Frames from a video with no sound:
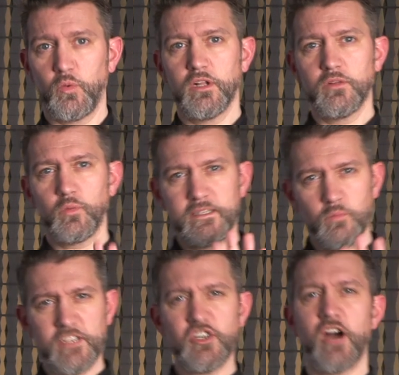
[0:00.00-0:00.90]

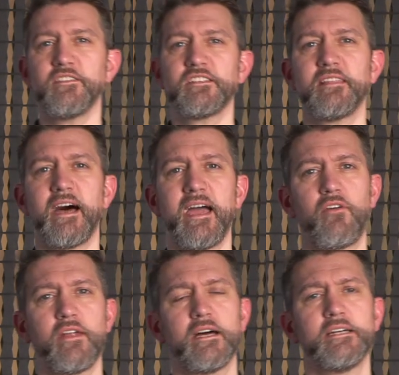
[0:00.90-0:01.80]
we dive into that
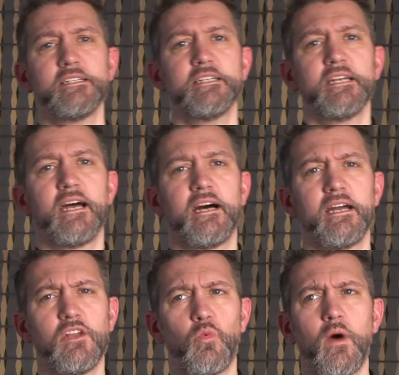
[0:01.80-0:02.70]
area
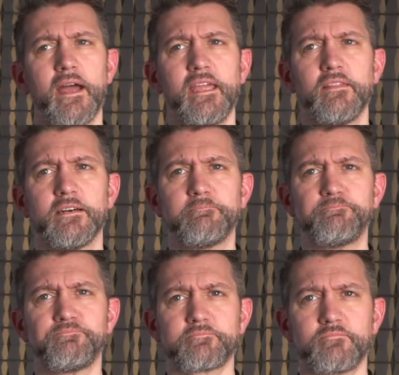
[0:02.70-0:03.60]
in a way that
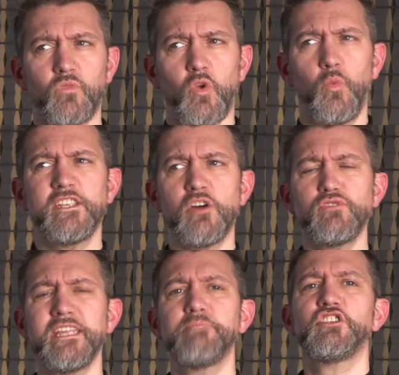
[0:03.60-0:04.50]
we don't
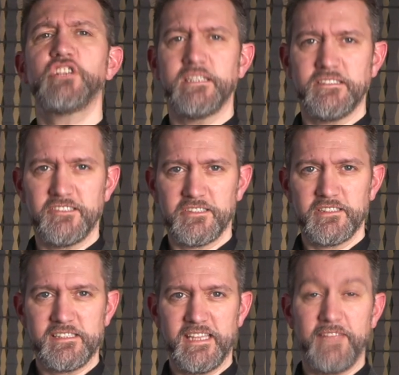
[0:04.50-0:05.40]
need machines.
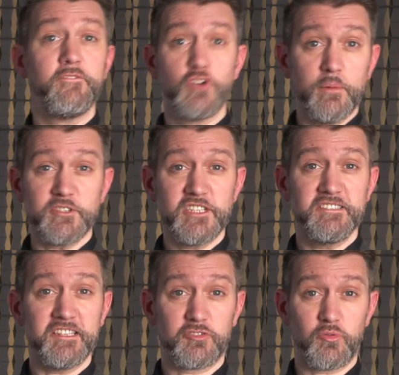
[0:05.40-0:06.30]
If you've got machines,
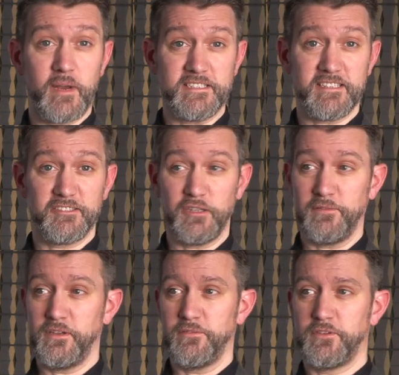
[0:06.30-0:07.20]
that's great. So
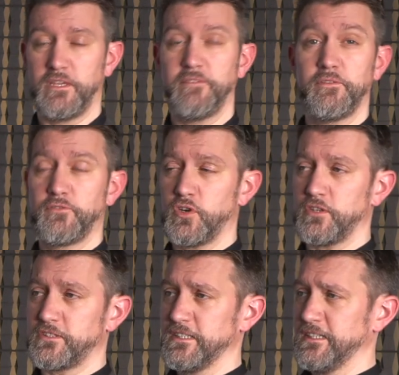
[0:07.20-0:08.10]
if you've
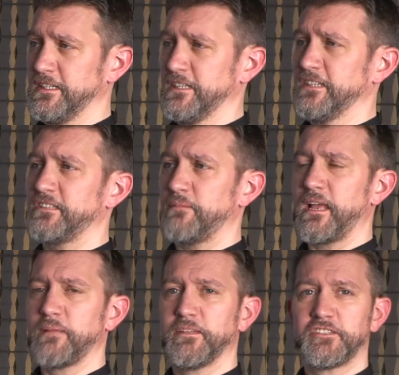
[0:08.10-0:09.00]
got some
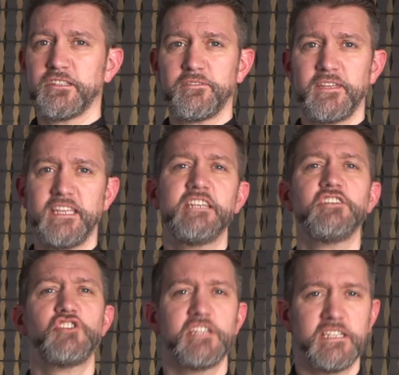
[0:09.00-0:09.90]
elements of
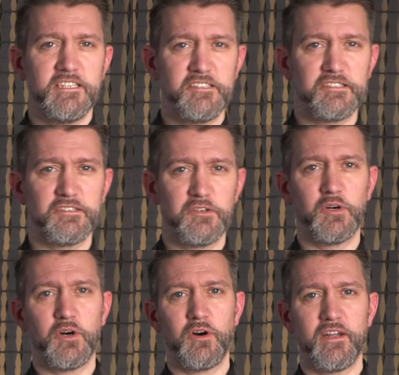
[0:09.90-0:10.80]
EEGs
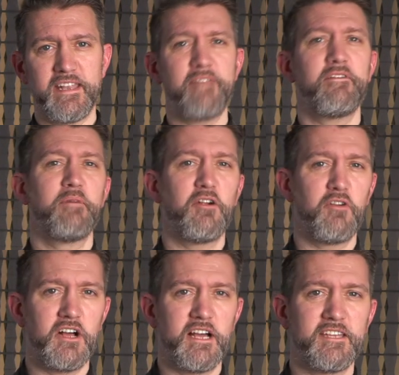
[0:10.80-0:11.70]
or an
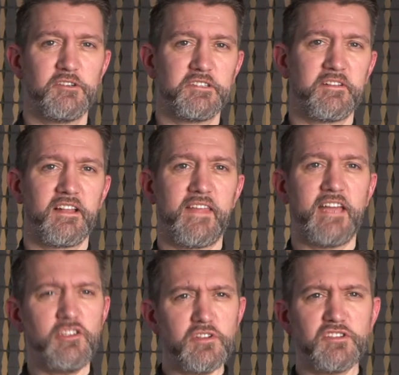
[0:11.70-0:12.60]
fMRI or something like that,
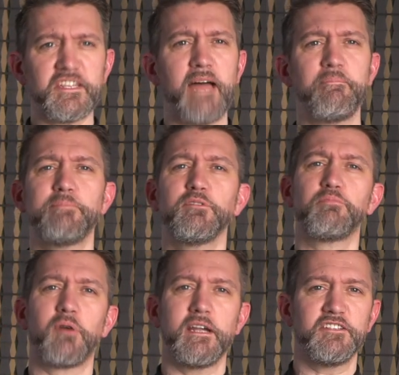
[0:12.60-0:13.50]
you can scan people's
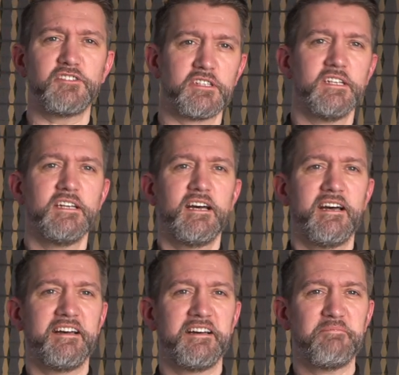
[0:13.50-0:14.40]
brains
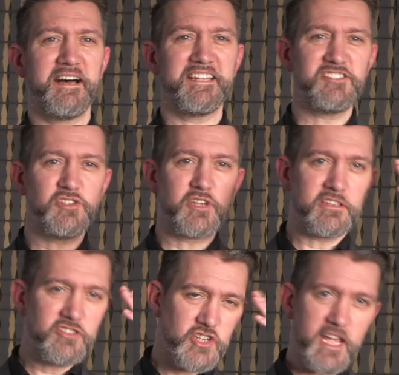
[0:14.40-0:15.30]
and you
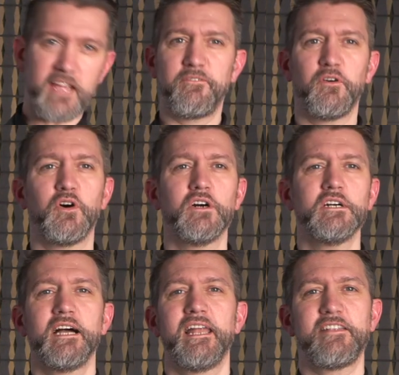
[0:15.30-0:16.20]
can check for
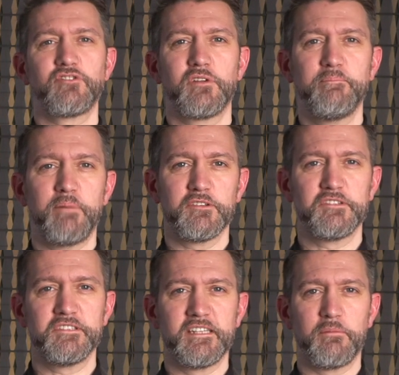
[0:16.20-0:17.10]
electrical
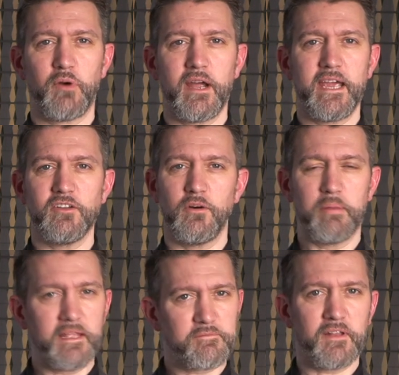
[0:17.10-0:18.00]
impulses in the brain or
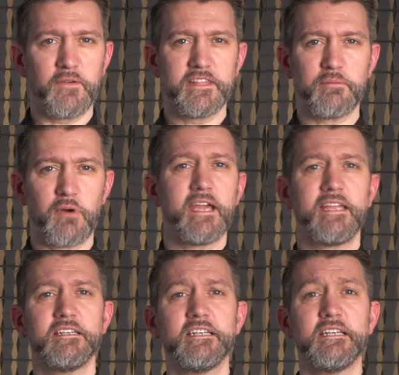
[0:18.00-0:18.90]
blood flow in the
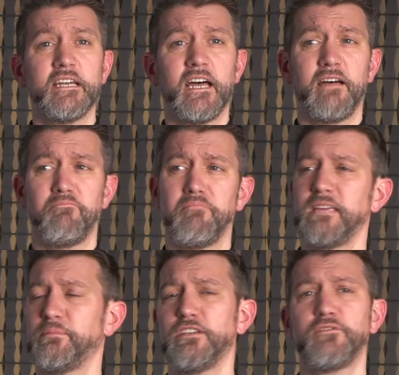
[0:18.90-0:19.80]
brain.
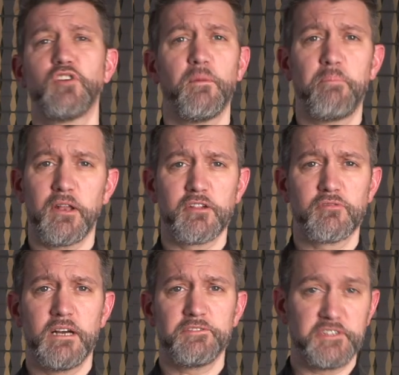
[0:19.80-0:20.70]
Maybe you've got
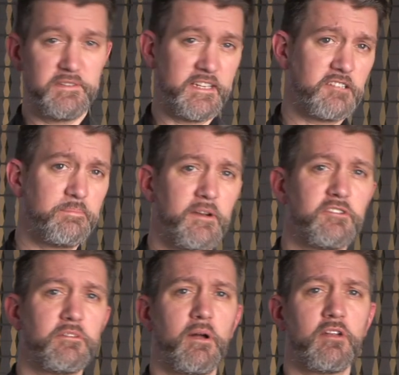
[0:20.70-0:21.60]
polygraphs, so you've had experience
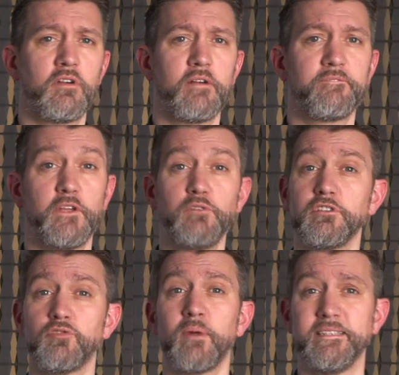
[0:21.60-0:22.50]
with polygraph. Those are
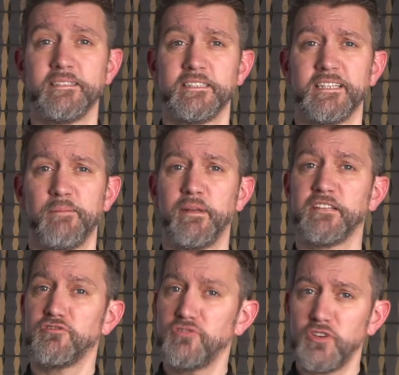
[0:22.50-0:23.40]
great, but
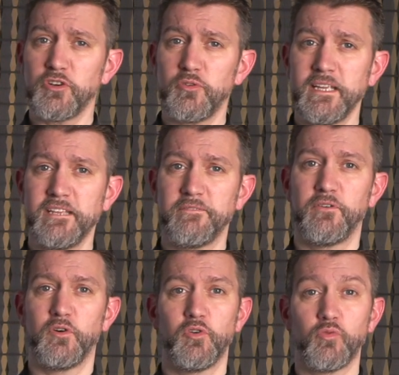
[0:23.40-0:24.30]
it's not great
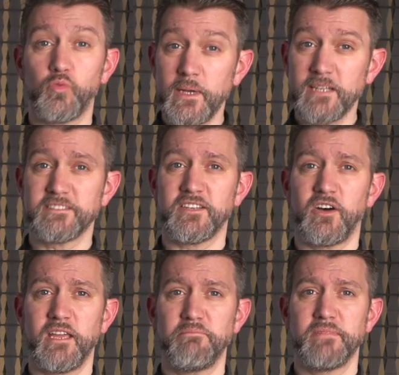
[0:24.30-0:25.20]
for
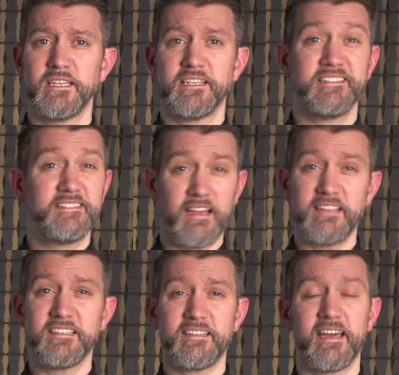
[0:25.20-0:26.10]
real-time,
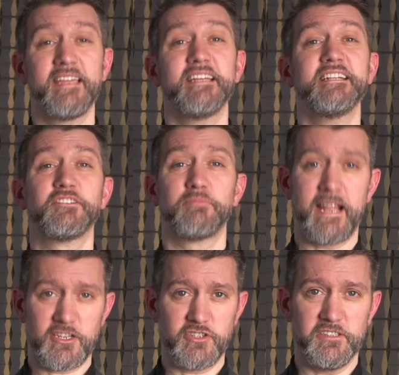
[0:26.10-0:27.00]
day-to-day
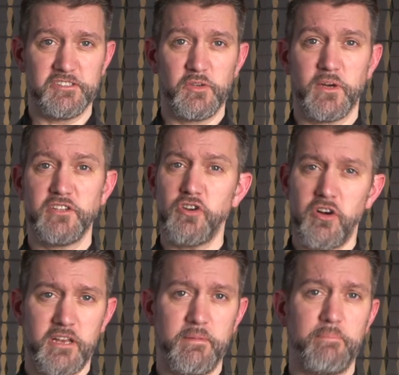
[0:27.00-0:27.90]
interactions. You are not
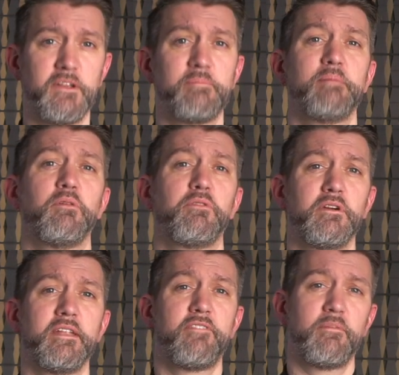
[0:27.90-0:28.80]
going to be putting people through
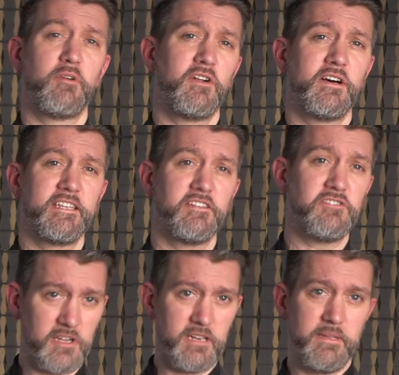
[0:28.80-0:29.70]
an fMRI. You're
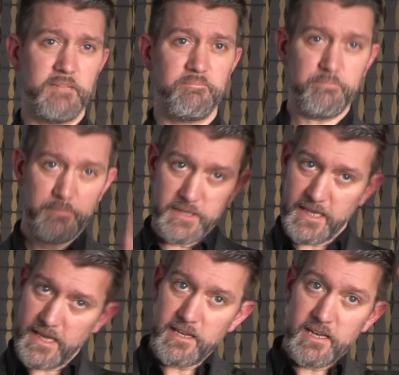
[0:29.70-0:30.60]
not going to be putting
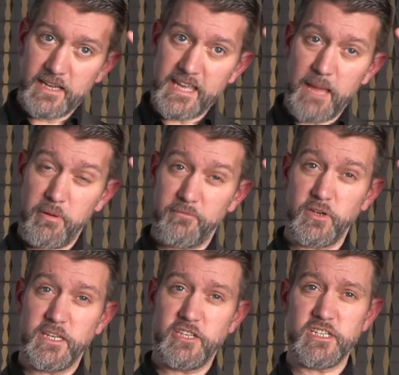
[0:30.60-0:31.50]
a cap on for
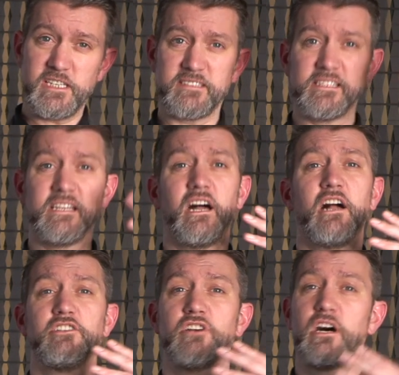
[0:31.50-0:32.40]
EEGs,
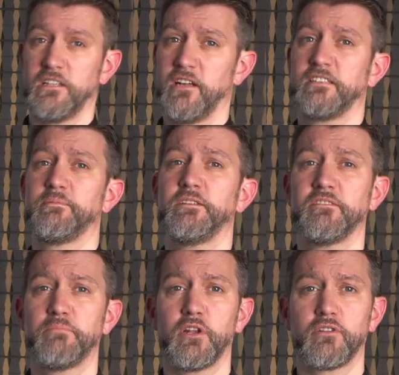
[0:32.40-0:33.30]
and you're unlikely to be using
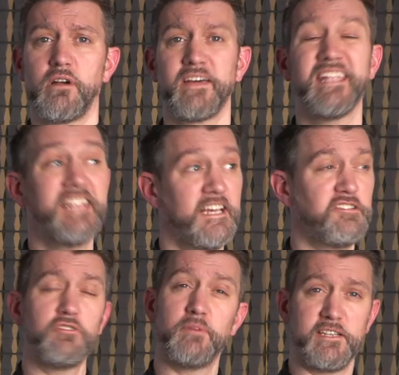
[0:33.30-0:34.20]
polygraph
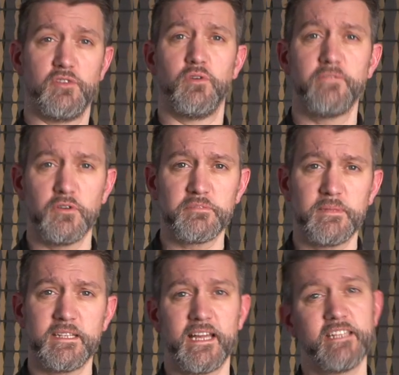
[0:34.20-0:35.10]
unless you're in law
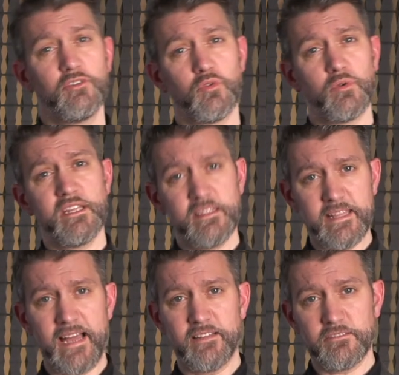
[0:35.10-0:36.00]
enforcement and you're already in
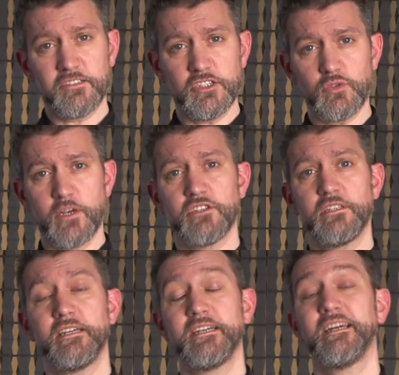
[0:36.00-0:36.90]
that situation
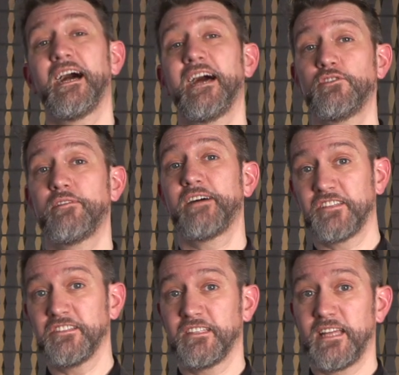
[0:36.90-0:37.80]
and you have
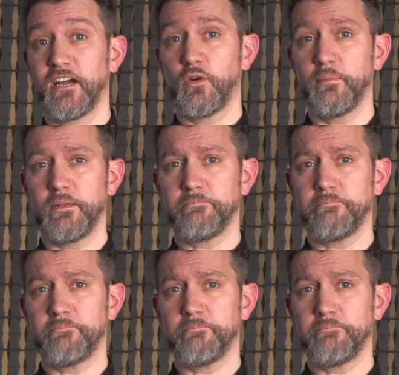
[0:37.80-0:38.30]
access to that equipment.